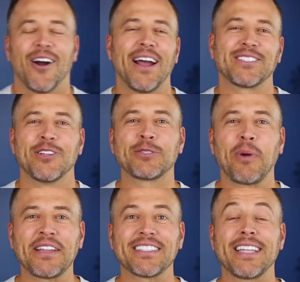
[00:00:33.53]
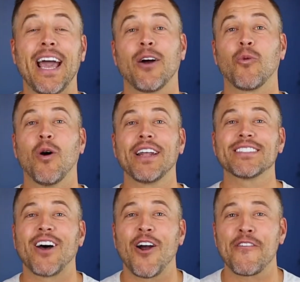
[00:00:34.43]
All right, so let's break this down. What
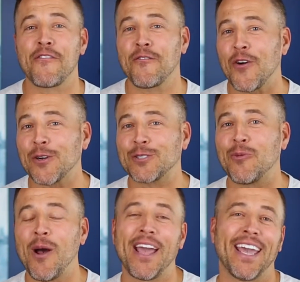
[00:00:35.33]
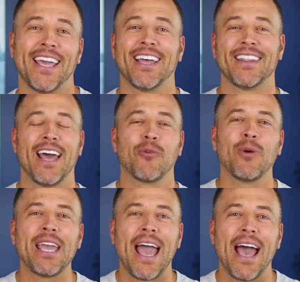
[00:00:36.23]
is our first way that
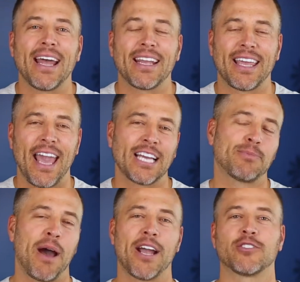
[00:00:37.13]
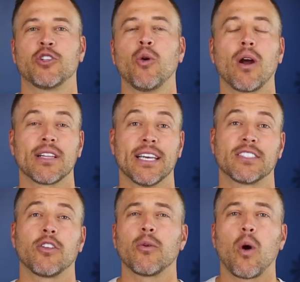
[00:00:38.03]
we add cash buyers to our
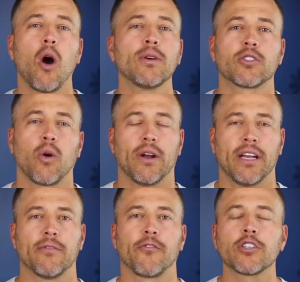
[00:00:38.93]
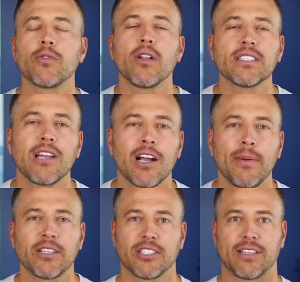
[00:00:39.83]
list so that we're always growing it? First of all, let's talk
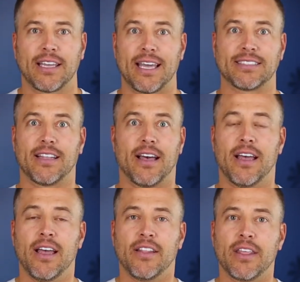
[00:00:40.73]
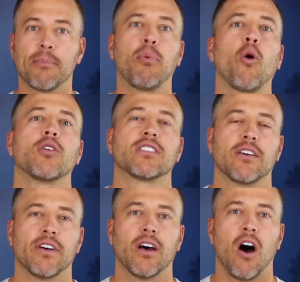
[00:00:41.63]
about just, I guess, the importance
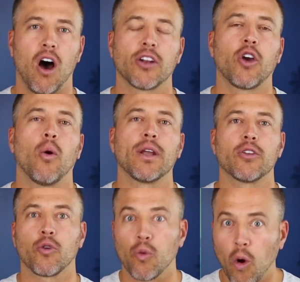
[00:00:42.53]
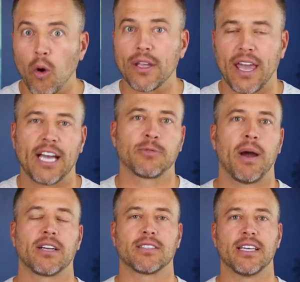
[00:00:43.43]
of an ongoing growing cash
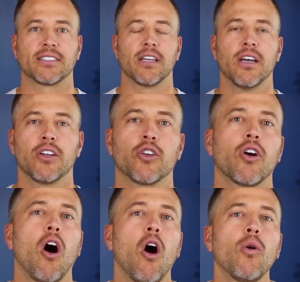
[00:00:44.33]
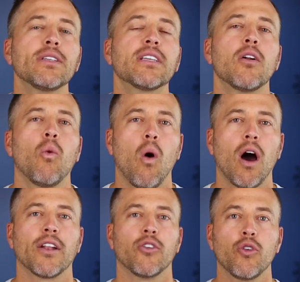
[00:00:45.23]
buyers list. You're always going to
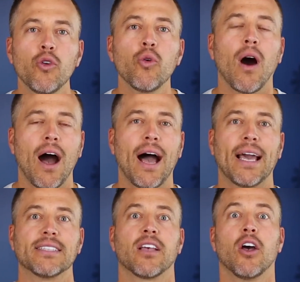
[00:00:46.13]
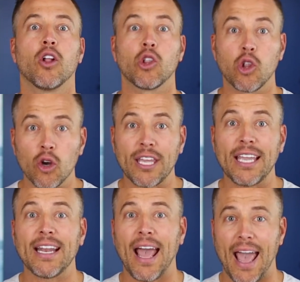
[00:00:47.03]
want new eyes
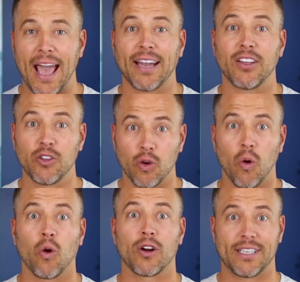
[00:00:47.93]
looking at your